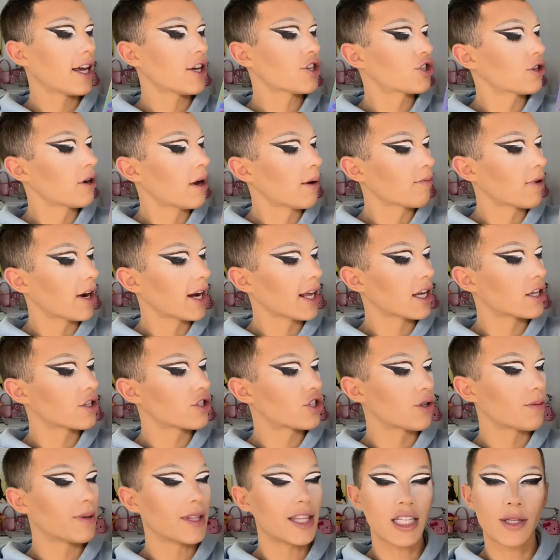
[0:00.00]
issue I'm running
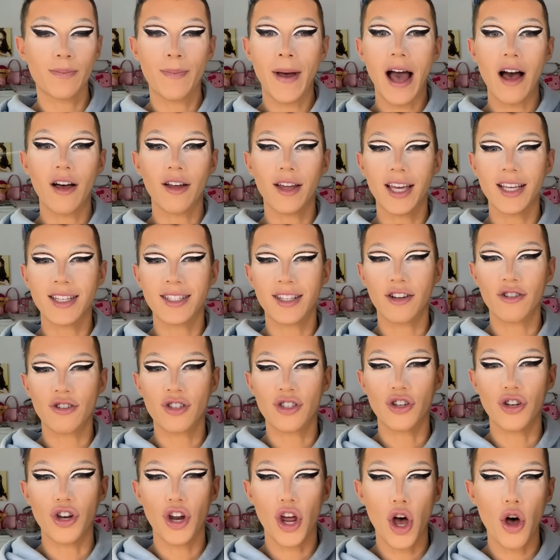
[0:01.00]
into with this palette is
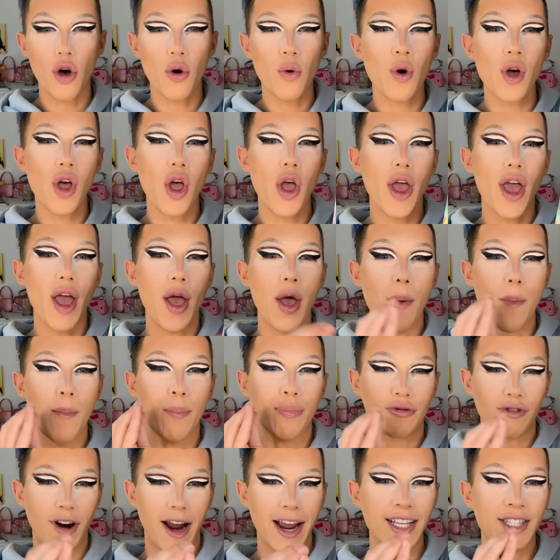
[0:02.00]
there's no
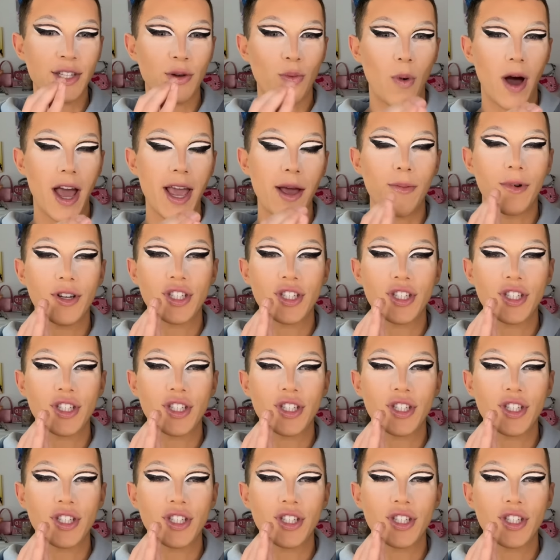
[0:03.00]
bright white,